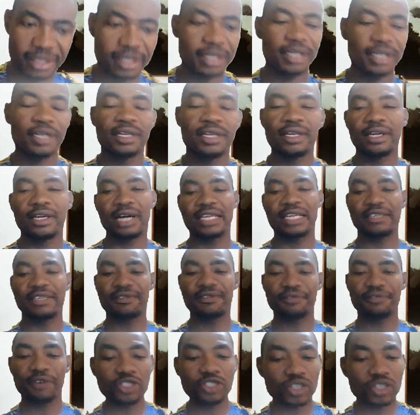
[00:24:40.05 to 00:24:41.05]
And the
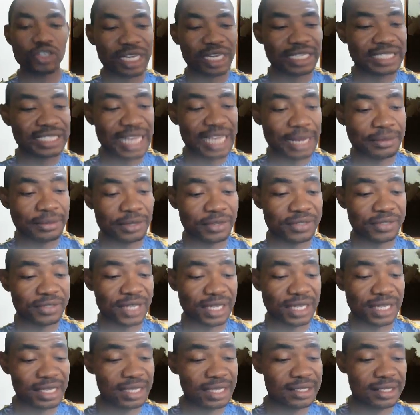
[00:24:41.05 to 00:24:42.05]
functional types of
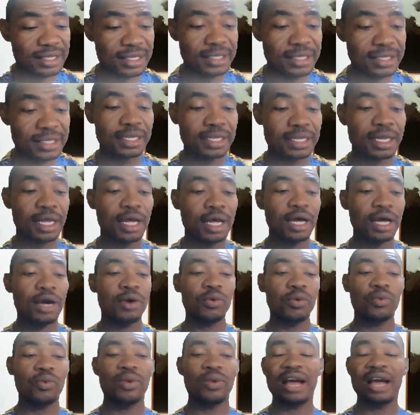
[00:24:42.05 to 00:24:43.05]
sentences, we
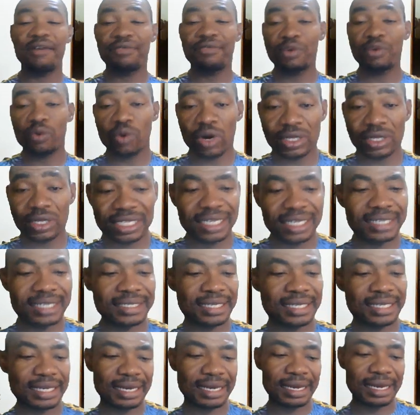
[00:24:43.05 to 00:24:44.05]
have the what?
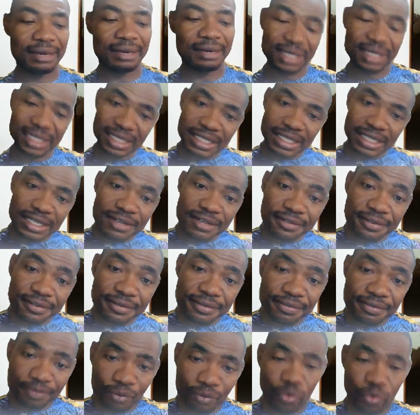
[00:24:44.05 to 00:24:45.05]
Declarative,
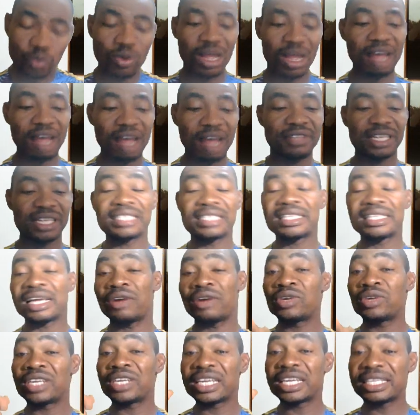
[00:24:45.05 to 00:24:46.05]
we have the
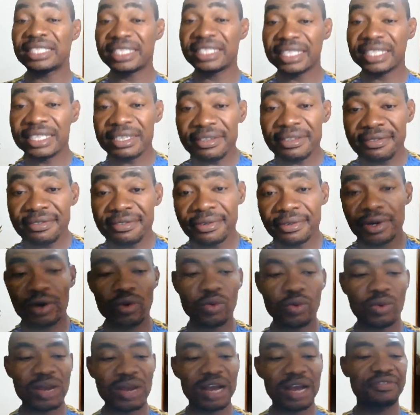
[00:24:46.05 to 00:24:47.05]
interrogative, we have
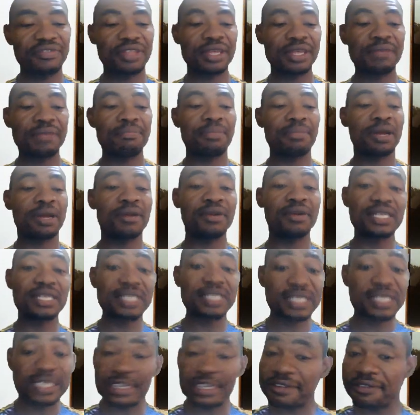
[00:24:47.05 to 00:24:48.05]
the imperative,
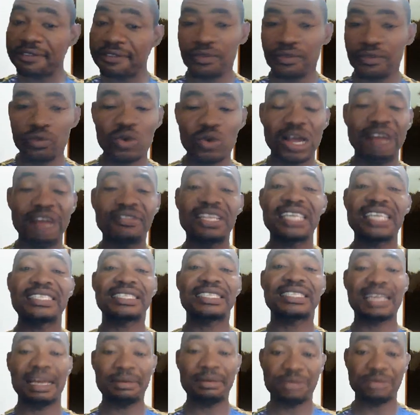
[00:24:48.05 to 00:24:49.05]
we have the
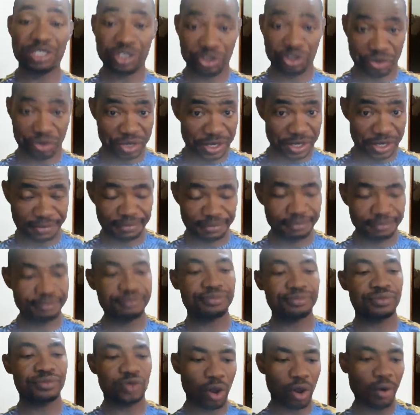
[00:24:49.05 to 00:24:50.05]
exclamatory.
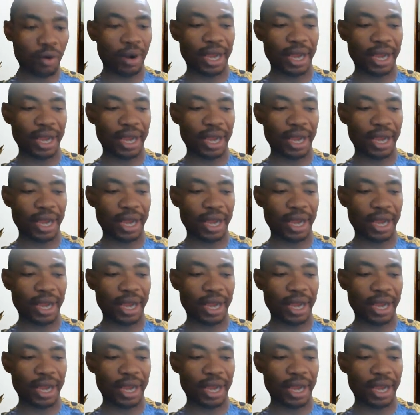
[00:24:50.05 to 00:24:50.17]
Alright.